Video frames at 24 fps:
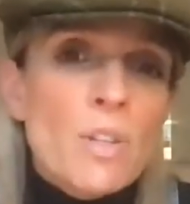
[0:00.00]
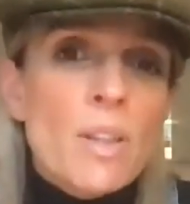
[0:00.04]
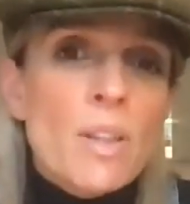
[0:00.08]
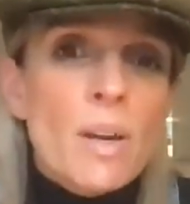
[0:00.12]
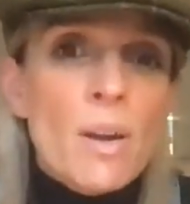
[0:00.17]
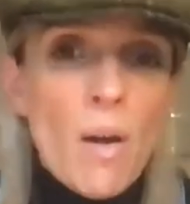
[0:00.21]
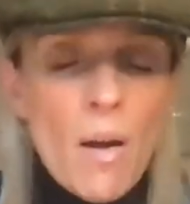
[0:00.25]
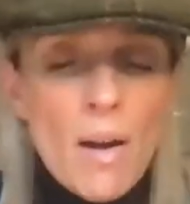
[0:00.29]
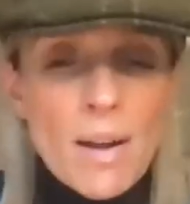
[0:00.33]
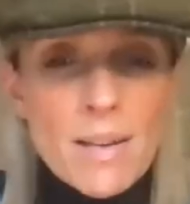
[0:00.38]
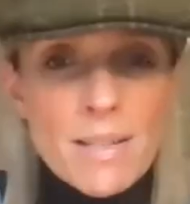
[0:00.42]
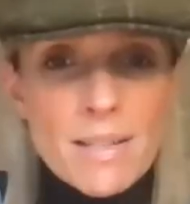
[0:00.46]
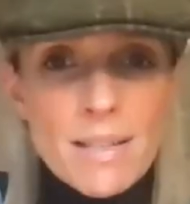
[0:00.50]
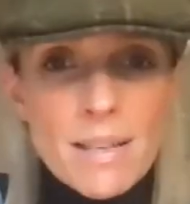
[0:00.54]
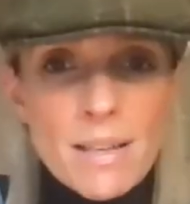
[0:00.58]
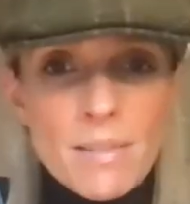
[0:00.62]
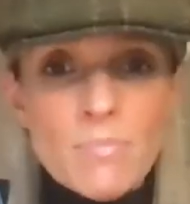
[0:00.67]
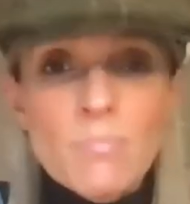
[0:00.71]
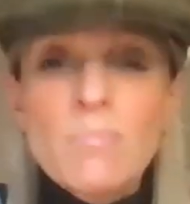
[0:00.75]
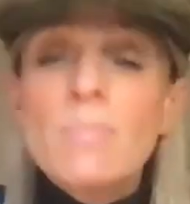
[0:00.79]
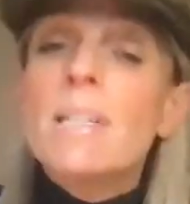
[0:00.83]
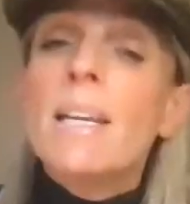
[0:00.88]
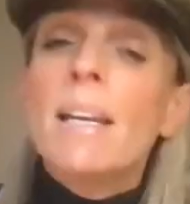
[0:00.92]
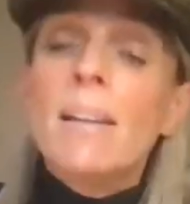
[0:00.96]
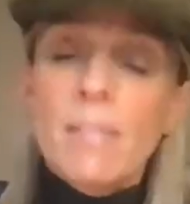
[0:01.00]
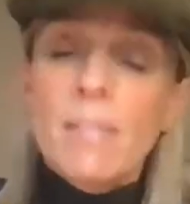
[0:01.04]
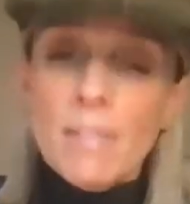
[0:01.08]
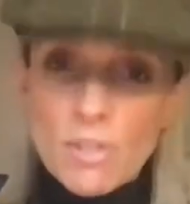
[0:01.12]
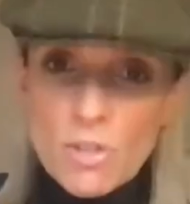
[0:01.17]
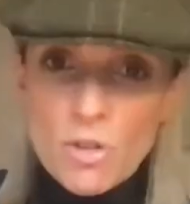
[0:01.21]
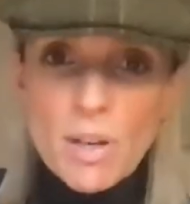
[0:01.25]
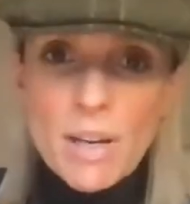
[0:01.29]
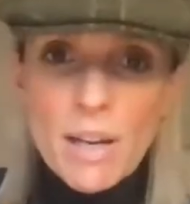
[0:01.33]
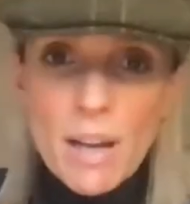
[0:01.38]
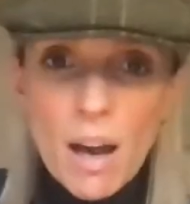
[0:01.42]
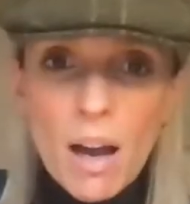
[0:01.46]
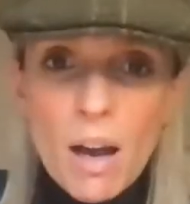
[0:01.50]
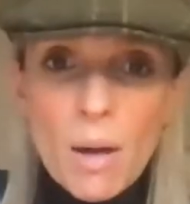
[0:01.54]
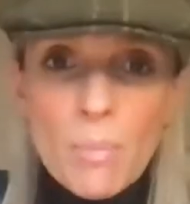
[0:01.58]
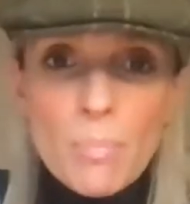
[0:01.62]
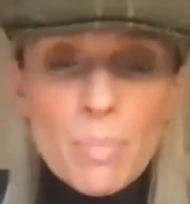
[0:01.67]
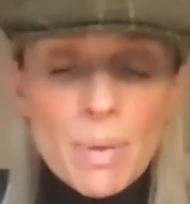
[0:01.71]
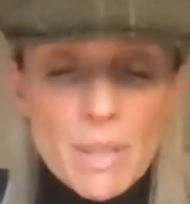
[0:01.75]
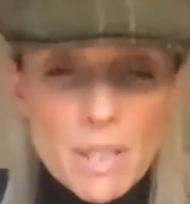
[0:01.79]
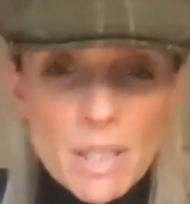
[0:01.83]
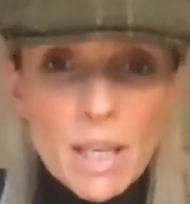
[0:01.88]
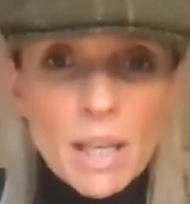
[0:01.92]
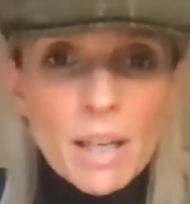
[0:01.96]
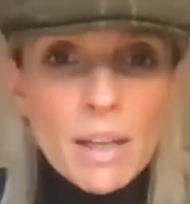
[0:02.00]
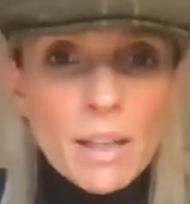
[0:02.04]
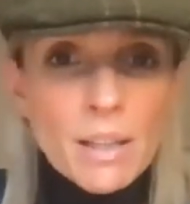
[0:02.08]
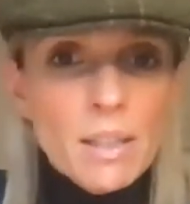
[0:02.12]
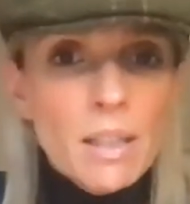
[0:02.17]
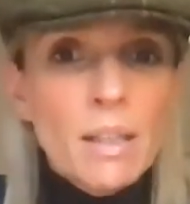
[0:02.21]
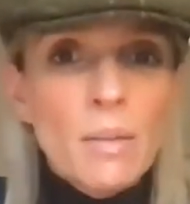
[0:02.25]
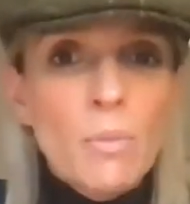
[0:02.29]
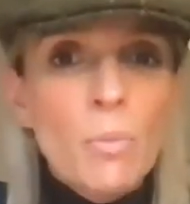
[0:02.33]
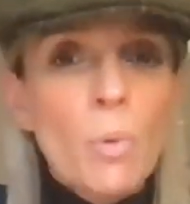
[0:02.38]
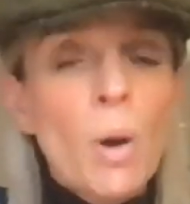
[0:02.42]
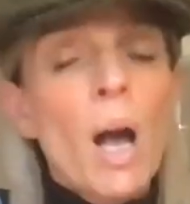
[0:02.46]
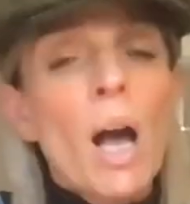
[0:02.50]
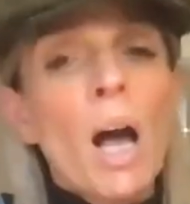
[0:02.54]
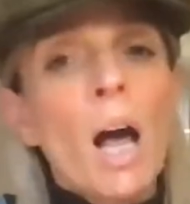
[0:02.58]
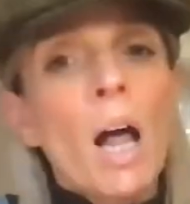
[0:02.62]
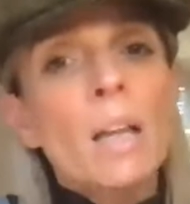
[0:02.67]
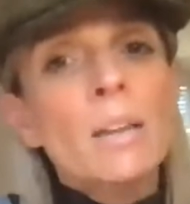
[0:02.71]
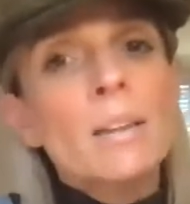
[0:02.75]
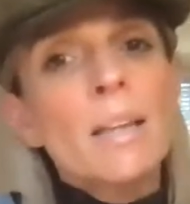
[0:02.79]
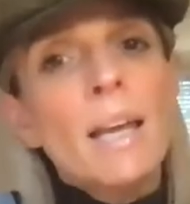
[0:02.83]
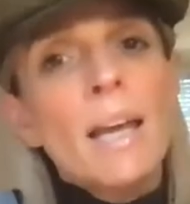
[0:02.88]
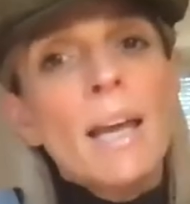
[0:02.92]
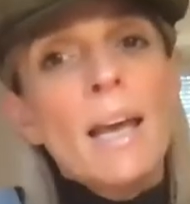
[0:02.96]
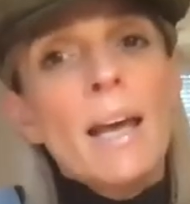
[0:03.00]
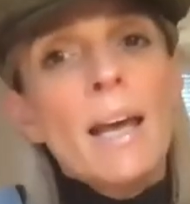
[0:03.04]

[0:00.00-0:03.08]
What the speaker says: the guys that didn't treat her particularly well.